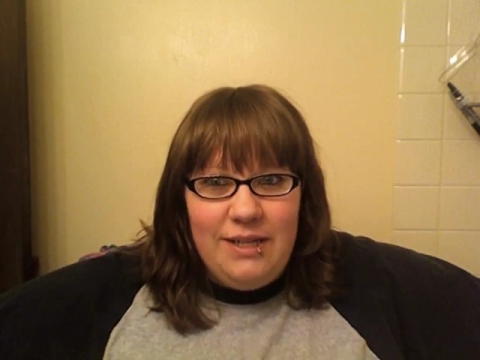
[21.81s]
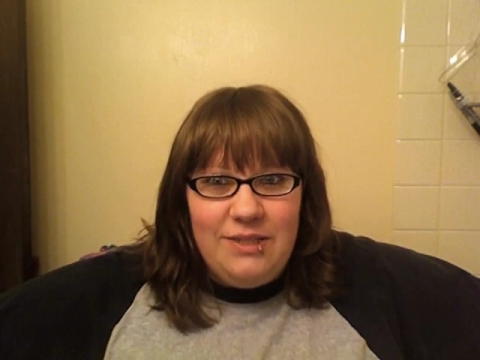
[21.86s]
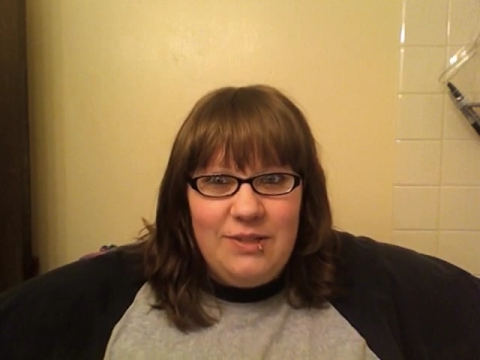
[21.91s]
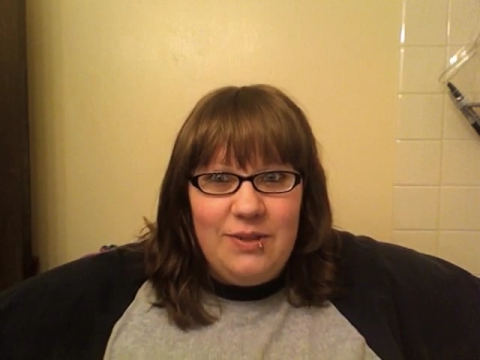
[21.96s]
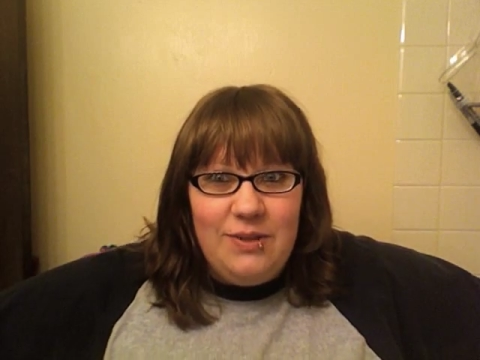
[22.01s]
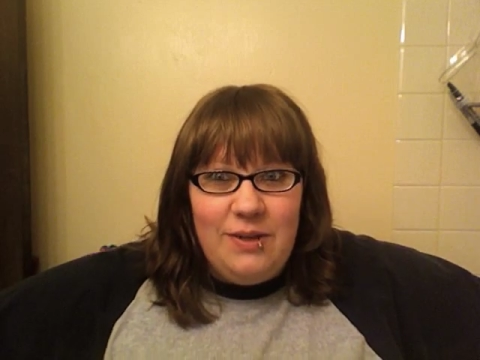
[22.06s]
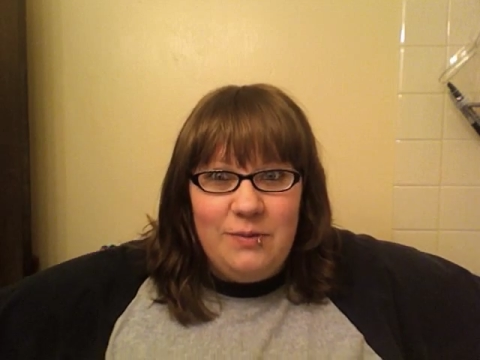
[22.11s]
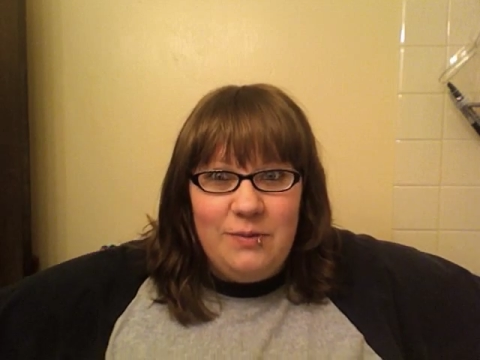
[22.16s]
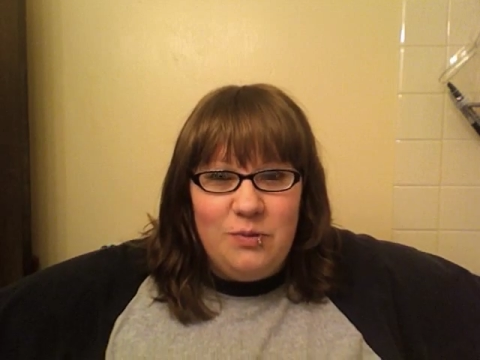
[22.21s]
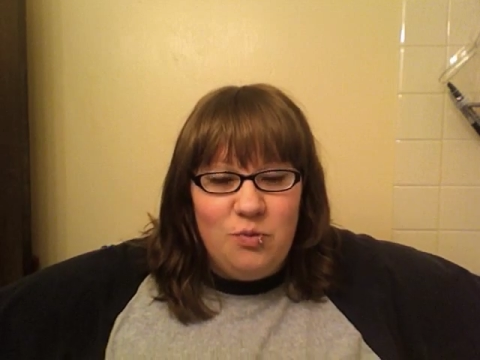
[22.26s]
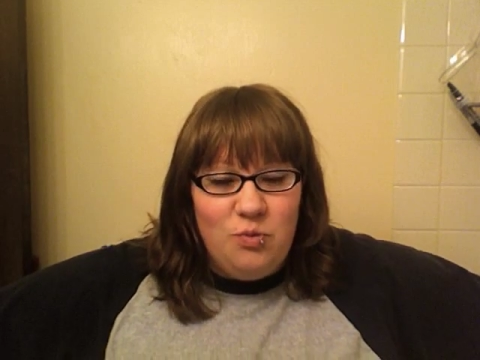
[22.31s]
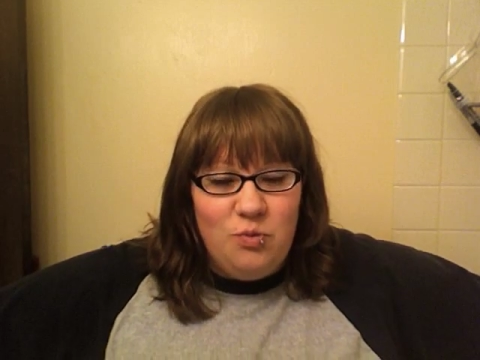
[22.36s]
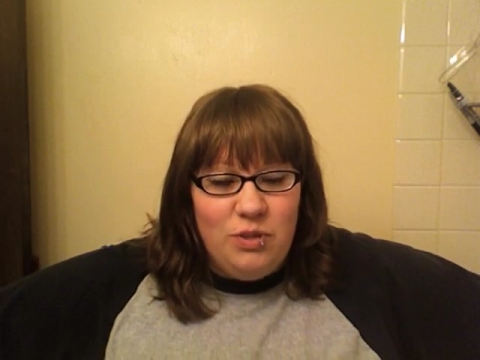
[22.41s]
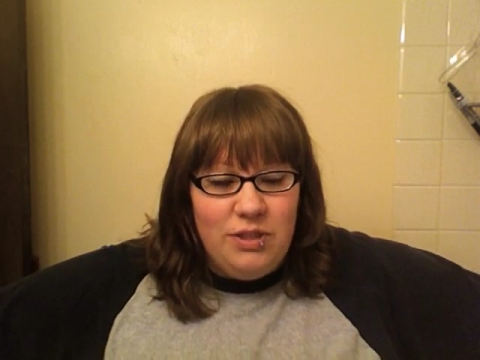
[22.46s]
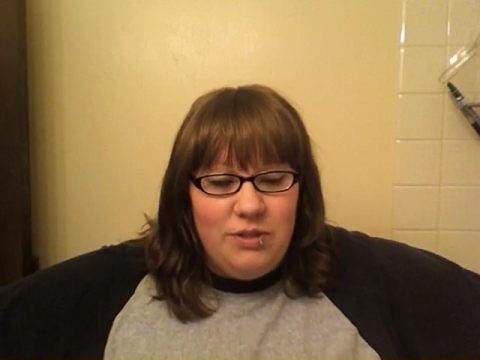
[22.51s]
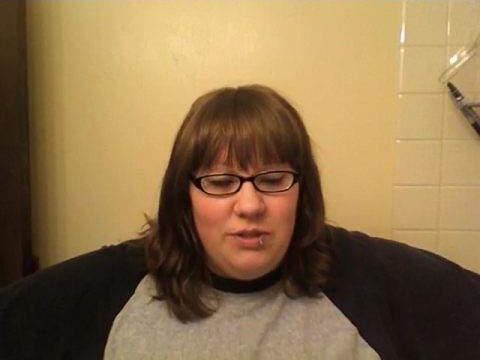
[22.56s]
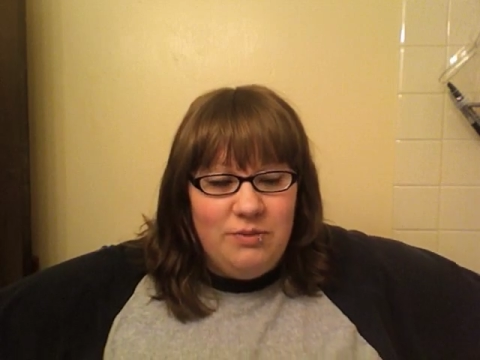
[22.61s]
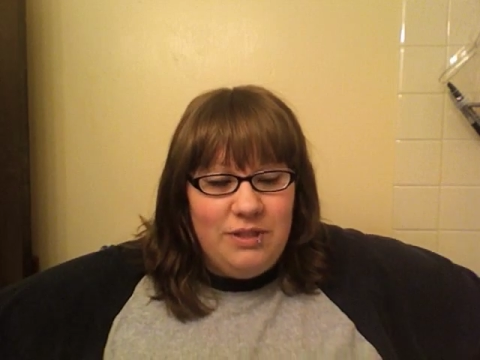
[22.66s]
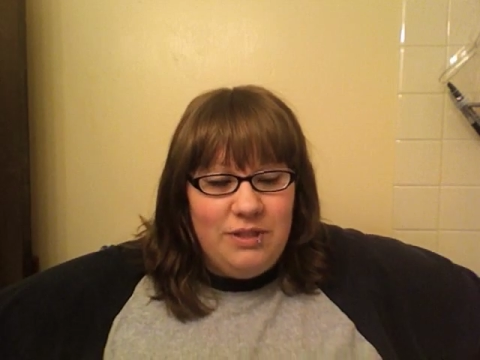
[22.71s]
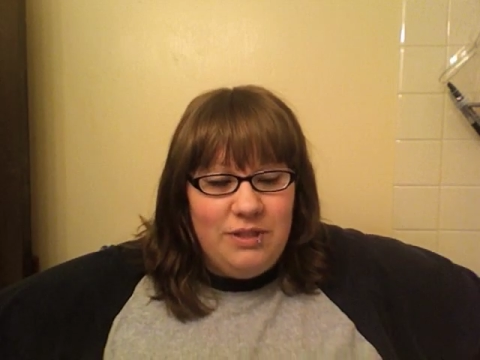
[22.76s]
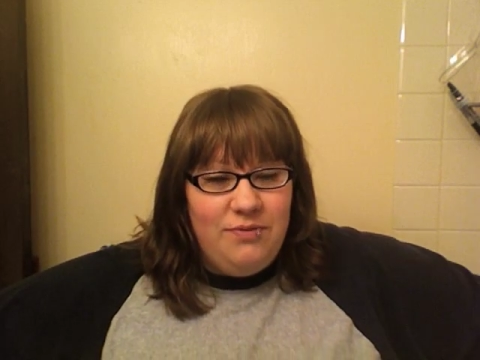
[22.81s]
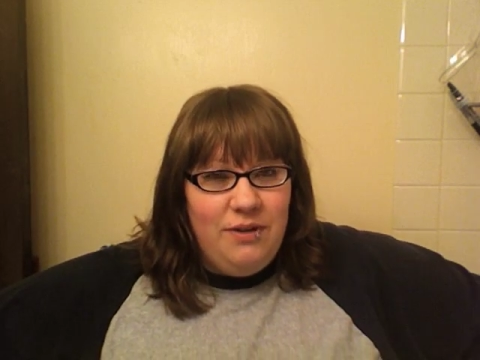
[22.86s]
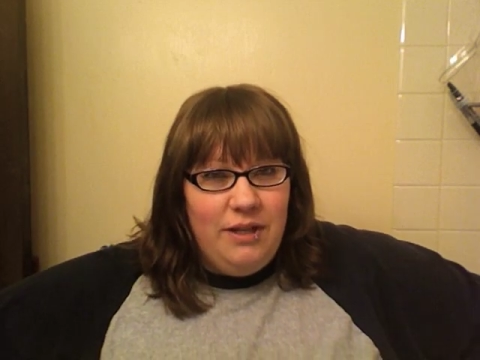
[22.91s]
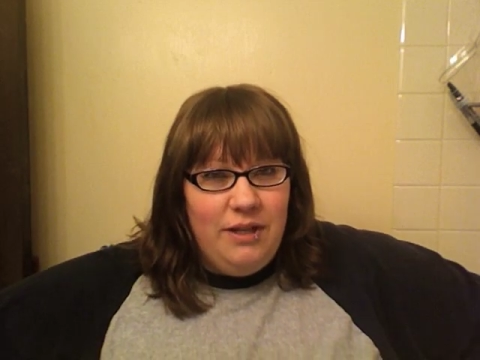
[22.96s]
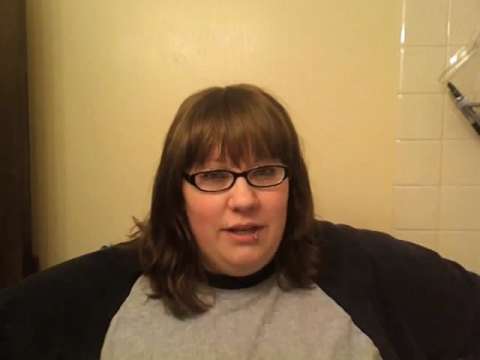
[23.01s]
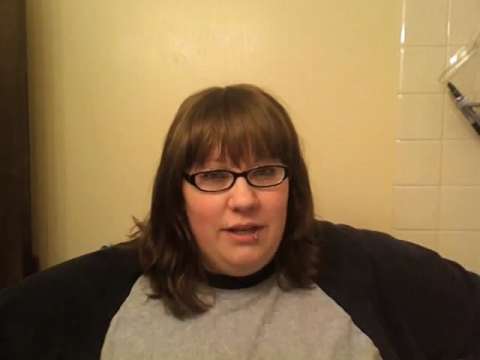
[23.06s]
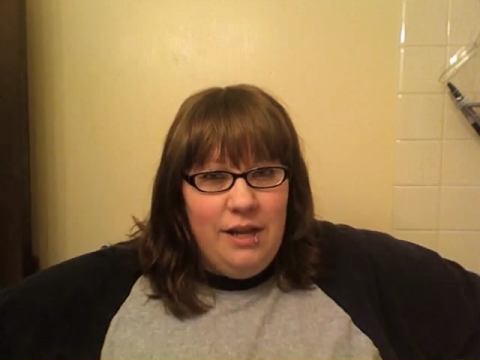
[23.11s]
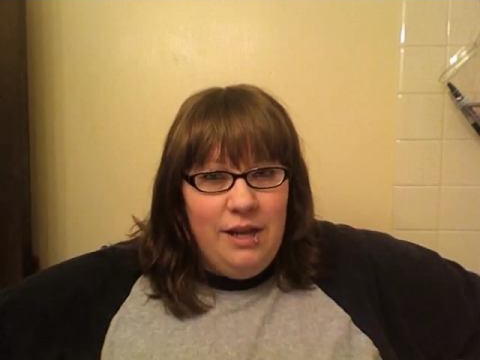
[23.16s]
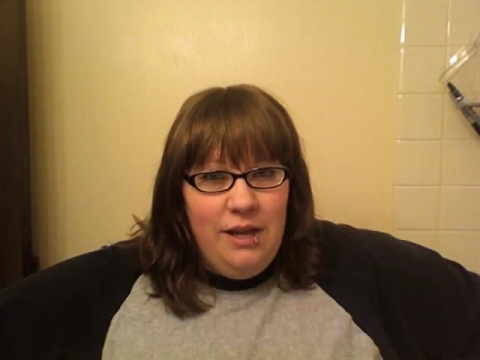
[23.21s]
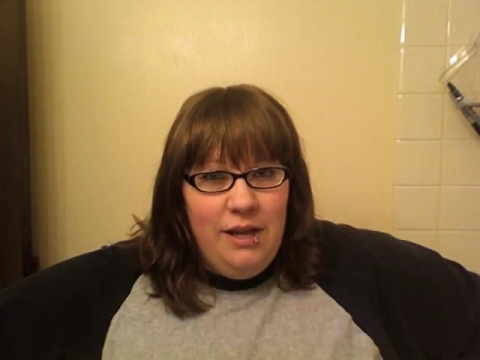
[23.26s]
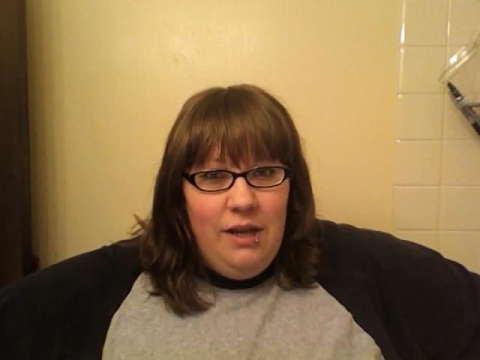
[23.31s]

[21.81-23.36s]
so that was really, really fun.